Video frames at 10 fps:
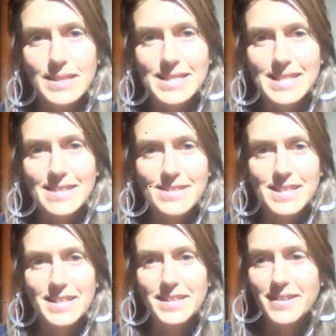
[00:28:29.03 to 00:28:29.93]
That sounds
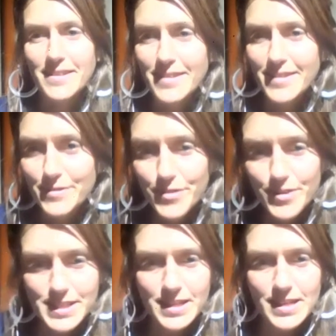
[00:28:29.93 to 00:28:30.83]
like a
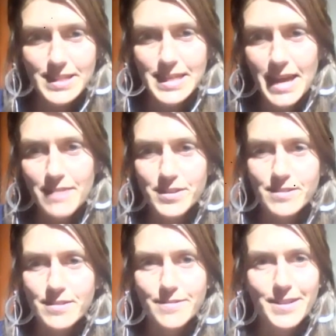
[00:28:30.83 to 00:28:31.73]
forest garden heaven
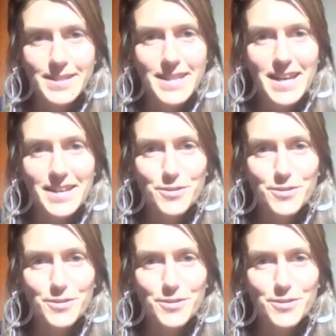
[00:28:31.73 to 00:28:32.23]
right there.